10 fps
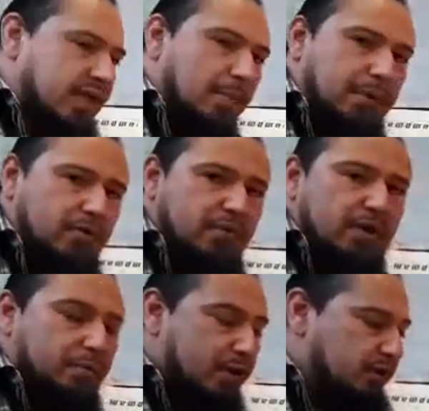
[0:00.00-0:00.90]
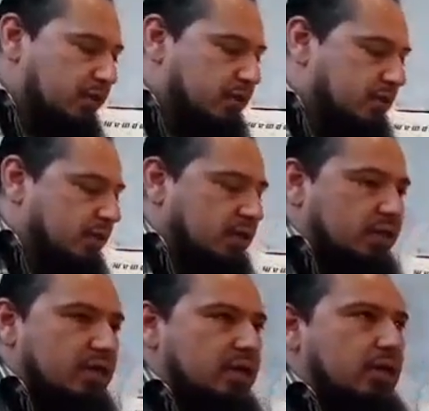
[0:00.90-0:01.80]
perfect, but you
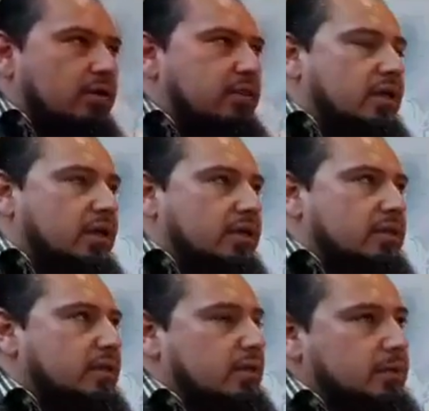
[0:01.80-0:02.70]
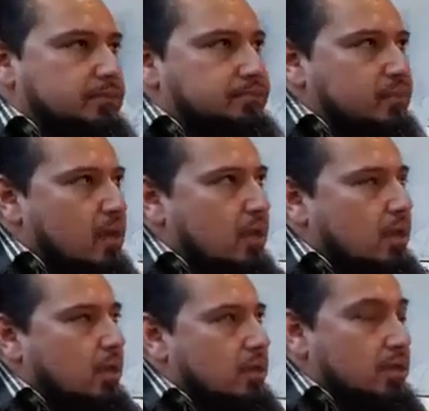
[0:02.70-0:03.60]
can hear
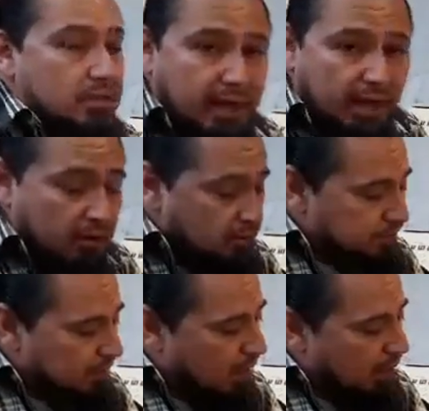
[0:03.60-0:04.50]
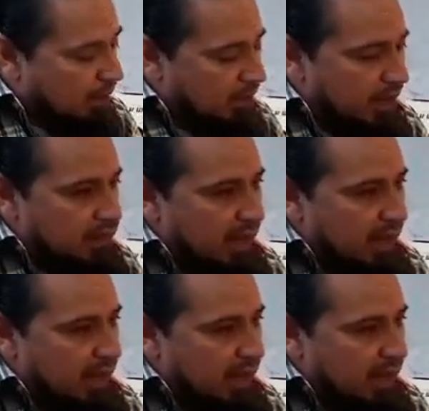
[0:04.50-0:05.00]
the scale, and